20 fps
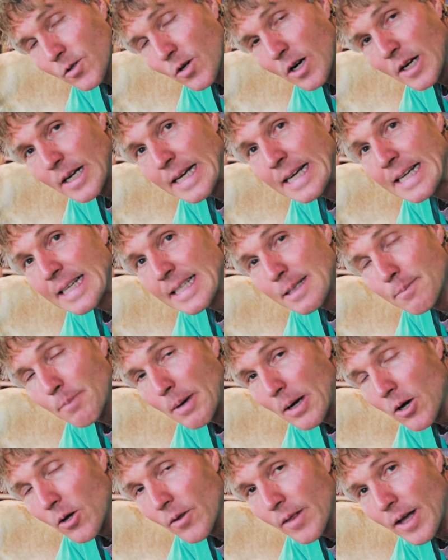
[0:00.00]
to try to
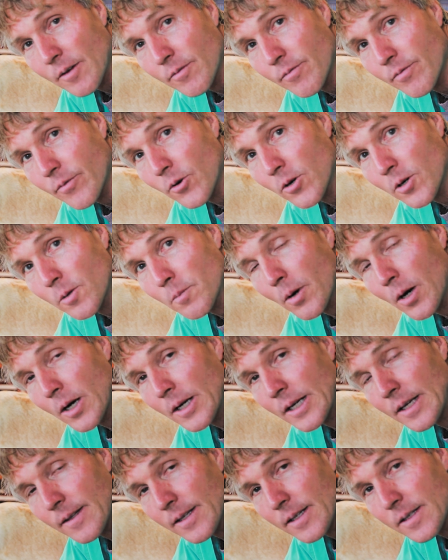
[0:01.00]
expel that foreign
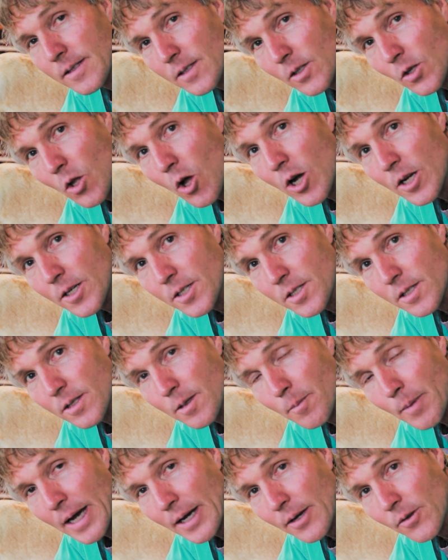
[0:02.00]
body that's lodged in
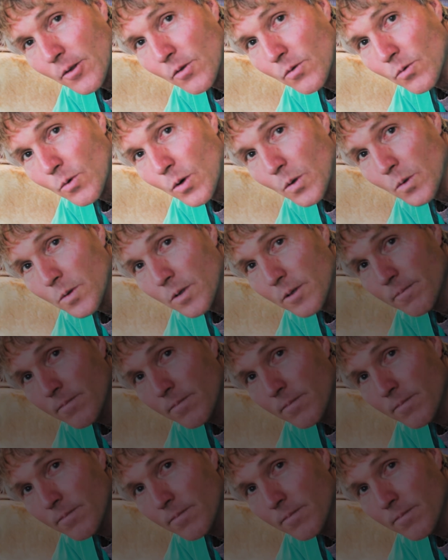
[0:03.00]
the back of the throat.